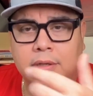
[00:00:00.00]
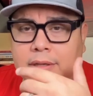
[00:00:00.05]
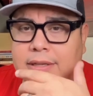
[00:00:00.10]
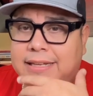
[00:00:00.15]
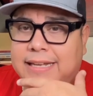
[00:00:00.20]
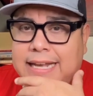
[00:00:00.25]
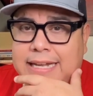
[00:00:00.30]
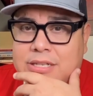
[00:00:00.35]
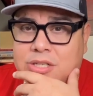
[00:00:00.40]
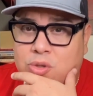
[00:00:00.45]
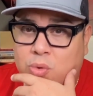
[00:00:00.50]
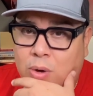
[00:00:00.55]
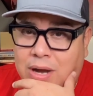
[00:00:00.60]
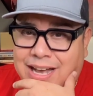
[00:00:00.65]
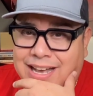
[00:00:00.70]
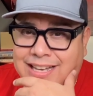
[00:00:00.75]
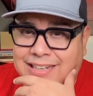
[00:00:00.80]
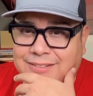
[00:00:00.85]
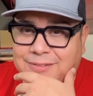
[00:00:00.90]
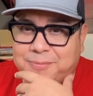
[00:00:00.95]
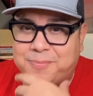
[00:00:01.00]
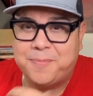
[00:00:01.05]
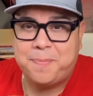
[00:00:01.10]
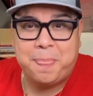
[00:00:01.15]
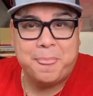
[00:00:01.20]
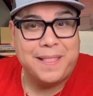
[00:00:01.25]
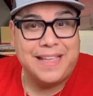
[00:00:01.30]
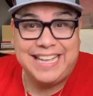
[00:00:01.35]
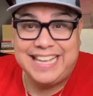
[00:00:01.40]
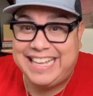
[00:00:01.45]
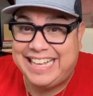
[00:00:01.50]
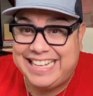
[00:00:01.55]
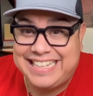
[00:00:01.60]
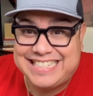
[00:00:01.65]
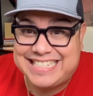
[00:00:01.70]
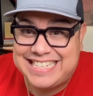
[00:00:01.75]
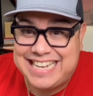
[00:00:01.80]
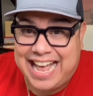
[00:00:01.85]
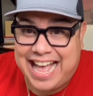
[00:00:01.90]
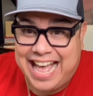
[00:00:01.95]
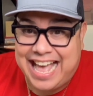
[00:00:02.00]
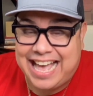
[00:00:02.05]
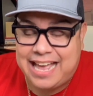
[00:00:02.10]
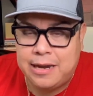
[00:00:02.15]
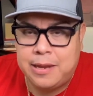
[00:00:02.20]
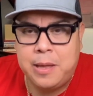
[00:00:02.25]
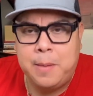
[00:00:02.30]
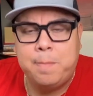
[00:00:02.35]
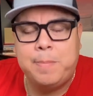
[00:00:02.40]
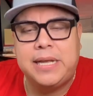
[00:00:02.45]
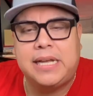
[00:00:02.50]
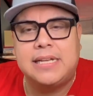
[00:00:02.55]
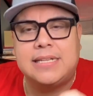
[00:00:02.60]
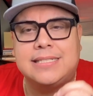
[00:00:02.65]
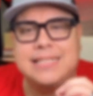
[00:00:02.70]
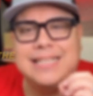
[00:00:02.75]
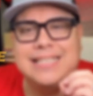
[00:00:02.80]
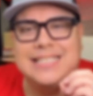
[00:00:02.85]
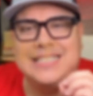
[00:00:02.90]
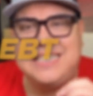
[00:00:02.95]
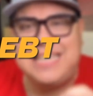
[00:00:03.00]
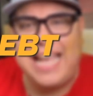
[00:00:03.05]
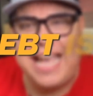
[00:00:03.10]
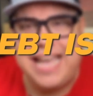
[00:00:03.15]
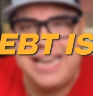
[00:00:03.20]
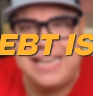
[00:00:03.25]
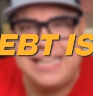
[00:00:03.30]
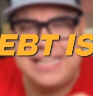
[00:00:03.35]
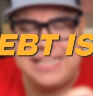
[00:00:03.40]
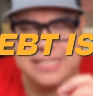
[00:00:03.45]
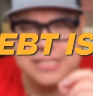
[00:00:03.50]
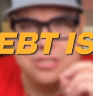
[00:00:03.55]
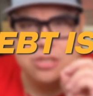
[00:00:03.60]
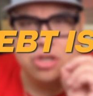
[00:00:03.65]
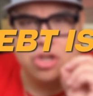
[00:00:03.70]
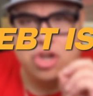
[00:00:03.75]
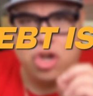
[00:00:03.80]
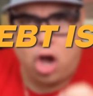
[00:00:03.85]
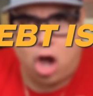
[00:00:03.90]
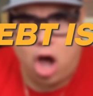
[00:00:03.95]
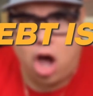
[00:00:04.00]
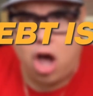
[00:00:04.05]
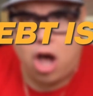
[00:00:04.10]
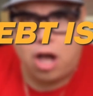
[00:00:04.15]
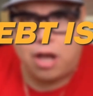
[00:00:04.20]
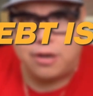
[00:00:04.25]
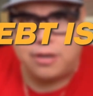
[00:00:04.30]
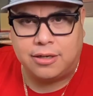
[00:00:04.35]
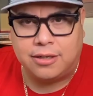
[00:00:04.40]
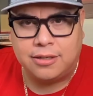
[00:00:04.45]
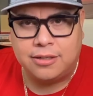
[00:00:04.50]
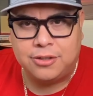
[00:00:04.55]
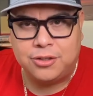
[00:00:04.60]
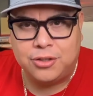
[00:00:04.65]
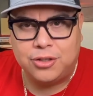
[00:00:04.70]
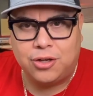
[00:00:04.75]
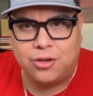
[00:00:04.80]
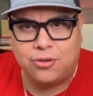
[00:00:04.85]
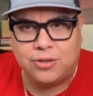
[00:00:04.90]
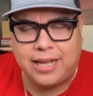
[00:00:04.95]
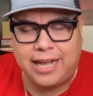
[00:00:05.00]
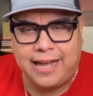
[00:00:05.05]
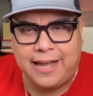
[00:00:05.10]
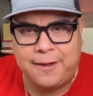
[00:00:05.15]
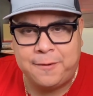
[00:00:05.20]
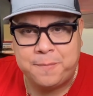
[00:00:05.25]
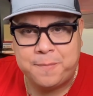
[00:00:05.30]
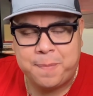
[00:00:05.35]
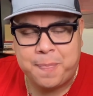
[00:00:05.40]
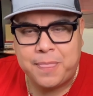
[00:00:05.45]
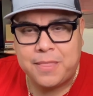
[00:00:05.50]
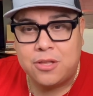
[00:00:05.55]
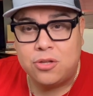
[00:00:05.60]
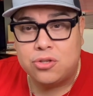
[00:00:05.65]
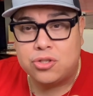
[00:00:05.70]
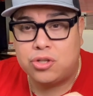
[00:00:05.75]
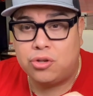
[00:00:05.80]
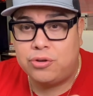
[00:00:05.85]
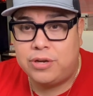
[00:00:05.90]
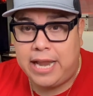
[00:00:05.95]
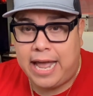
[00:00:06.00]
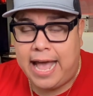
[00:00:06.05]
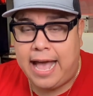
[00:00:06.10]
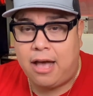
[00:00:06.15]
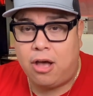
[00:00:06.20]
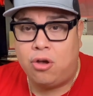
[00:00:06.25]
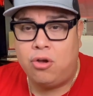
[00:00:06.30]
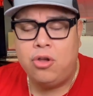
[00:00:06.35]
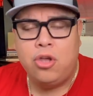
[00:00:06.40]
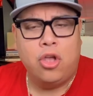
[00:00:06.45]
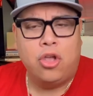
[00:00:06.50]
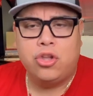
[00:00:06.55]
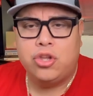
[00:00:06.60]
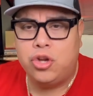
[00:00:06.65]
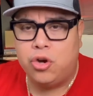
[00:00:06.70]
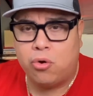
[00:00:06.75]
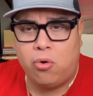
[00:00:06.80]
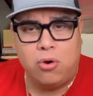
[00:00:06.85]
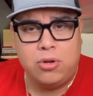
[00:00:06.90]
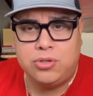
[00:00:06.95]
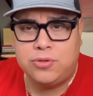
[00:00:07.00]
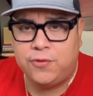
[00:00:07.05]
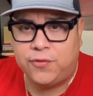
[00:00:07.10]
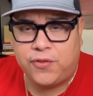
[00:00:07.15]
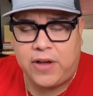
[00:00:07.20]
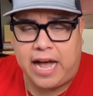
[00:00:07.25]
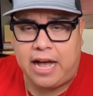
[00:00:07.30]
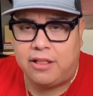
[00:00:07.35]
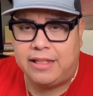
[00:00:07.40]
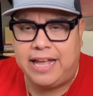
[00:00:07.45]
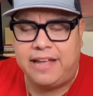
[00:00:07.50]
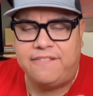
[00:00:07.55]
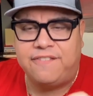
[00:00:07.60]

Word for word: Guess what? It's not, because the debt is gone, okay? So now you're going to file a